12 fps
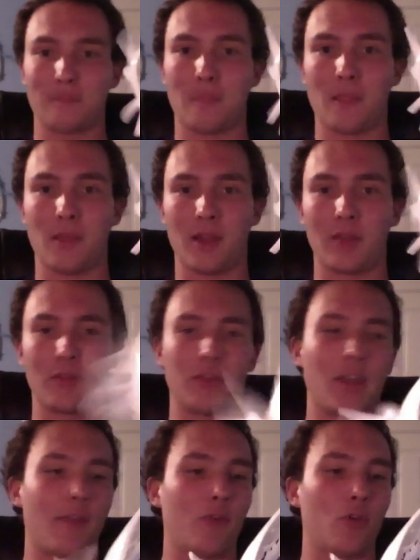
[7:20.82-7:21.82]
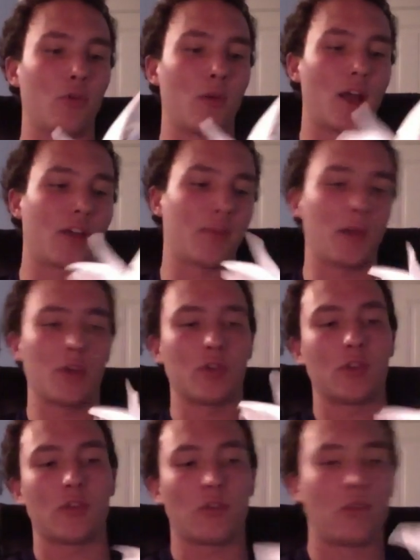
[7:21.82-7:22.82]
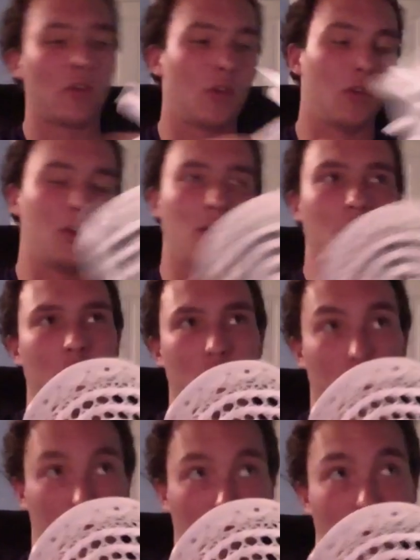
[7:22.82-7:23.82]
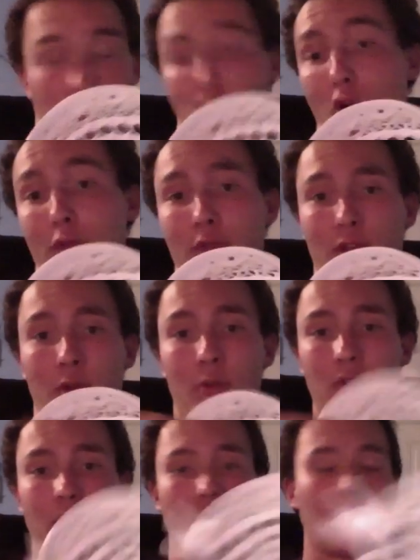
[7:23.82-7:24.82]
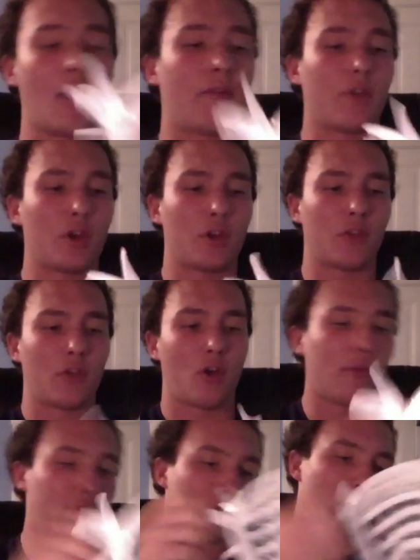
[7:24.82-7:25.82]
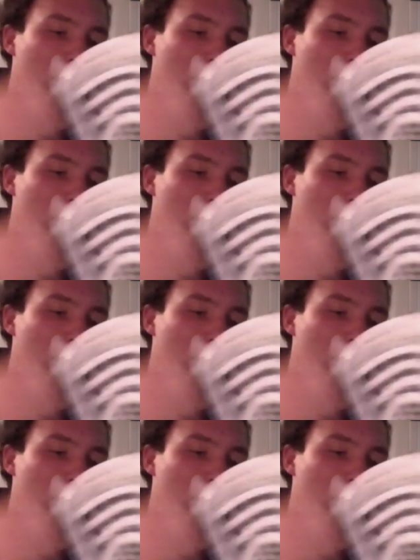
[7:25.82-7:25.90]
that is the Evo Wax Mesh. It's soft, I would say. Yeah, very soft.